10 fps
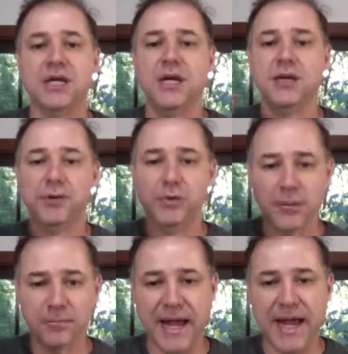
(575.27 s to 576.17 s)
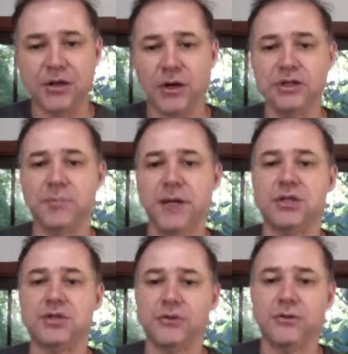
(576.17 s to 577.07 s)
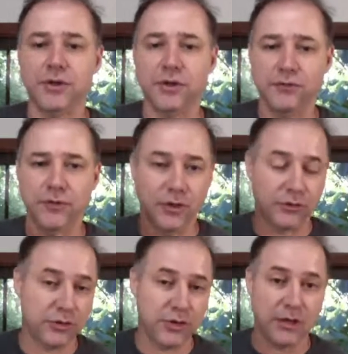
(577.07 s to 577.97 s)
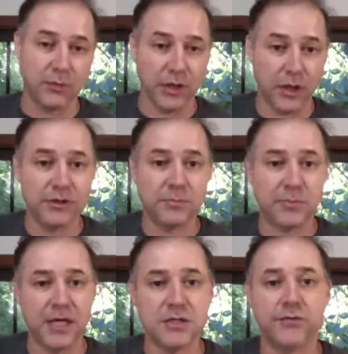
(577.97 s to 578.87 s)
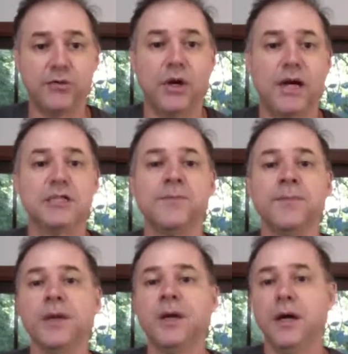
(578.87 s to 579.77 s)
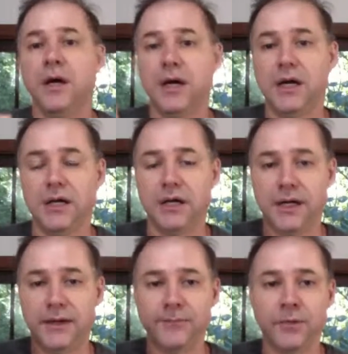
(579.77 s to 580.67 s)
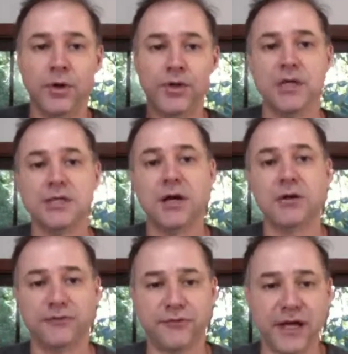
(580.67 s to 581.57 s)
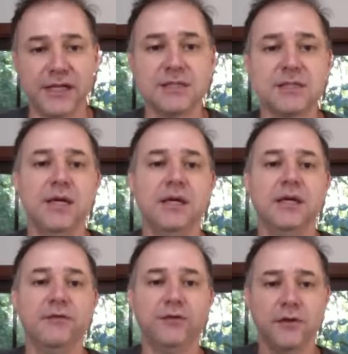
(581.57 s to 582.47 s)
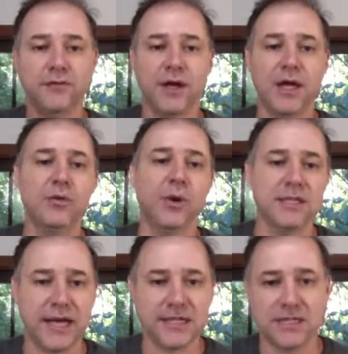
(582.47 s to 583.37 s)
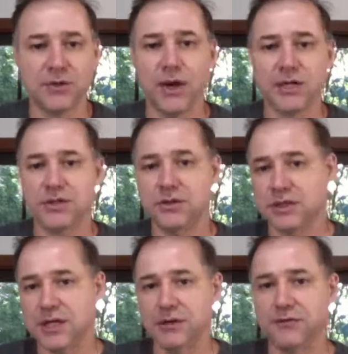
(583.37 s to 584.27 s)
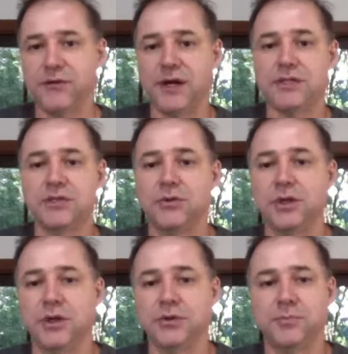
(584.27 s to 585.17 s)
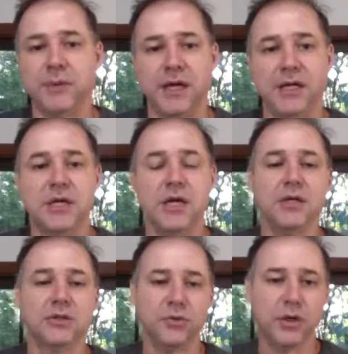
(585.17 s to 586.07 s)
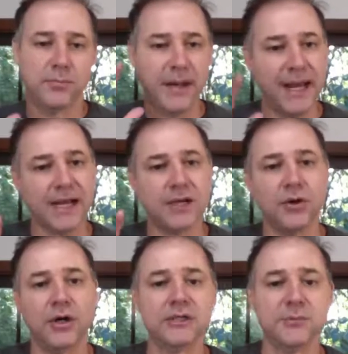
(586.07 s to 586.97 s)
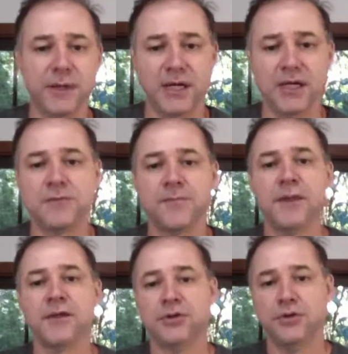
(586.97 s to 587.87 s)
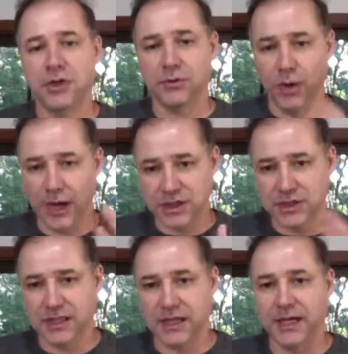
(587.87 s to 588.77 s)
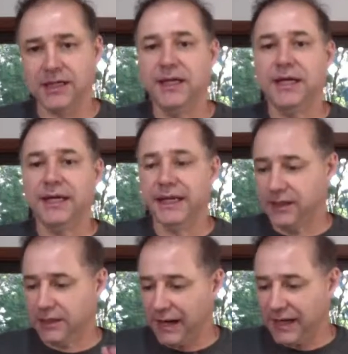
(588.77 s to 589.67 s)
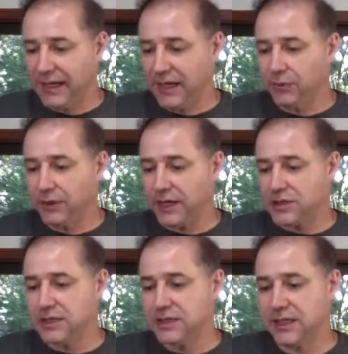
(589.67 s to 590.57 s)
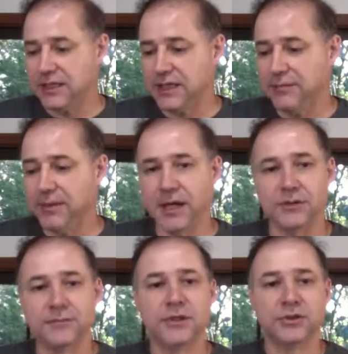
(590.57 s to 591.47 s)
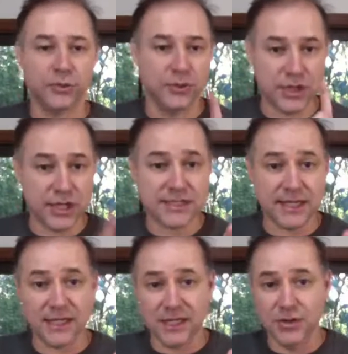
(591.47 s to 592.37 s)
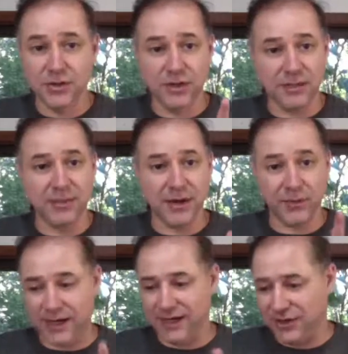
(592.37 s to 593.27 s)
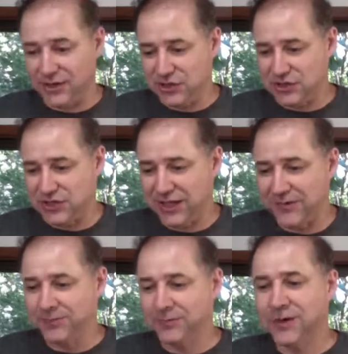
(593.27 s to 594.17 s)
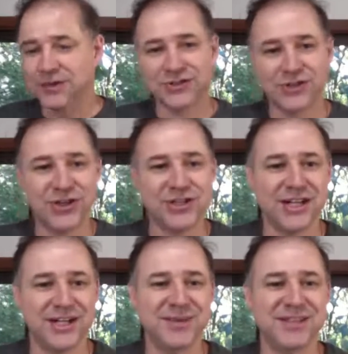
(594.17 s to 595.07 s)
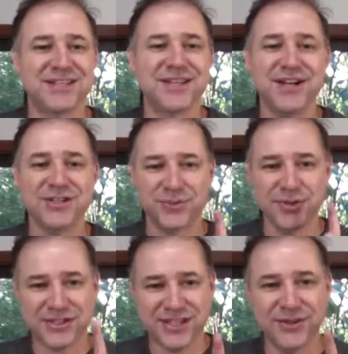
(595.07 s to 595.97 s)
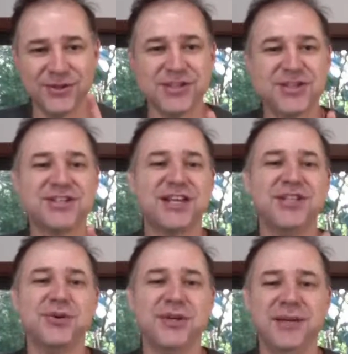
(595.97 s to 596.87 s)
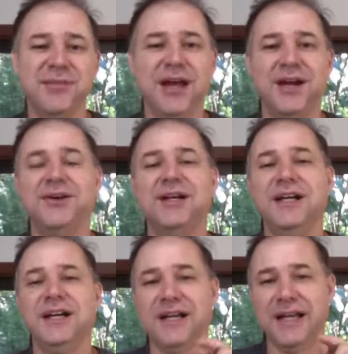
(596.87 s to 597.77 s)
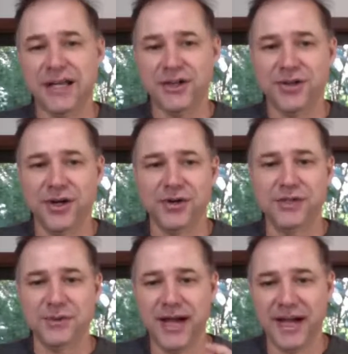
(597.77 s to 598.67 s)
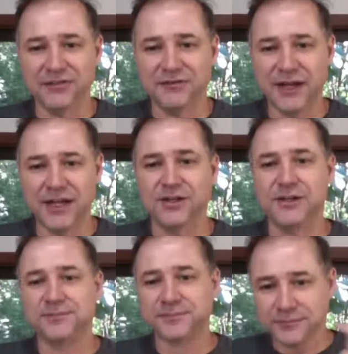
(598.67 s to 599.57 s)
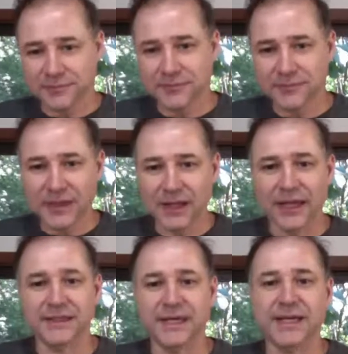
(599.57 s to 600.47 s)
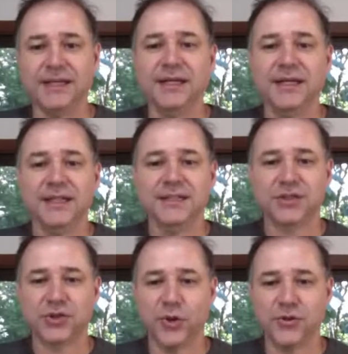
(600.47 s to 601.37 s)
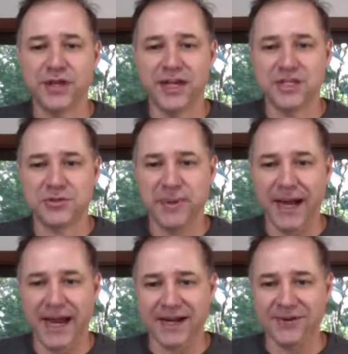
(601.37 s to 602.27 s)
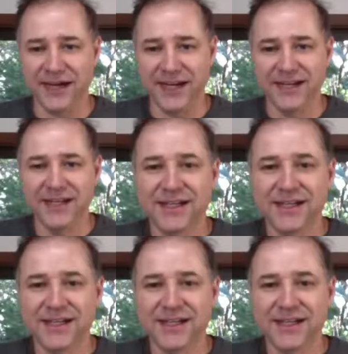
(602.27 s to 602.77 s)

but we are back on the page. So if so you can reload the page if you want, or you can tell your friends. If anyone is asking questions, you can tell your friends to reload the page. So we're back on the page, so you can watch it again. And right now, we actually sent an email. So we just sent you an email right now. I just see Serge telling me this. So we just sent you an email letting you know that we had a failure, and then this whole thing is back, right?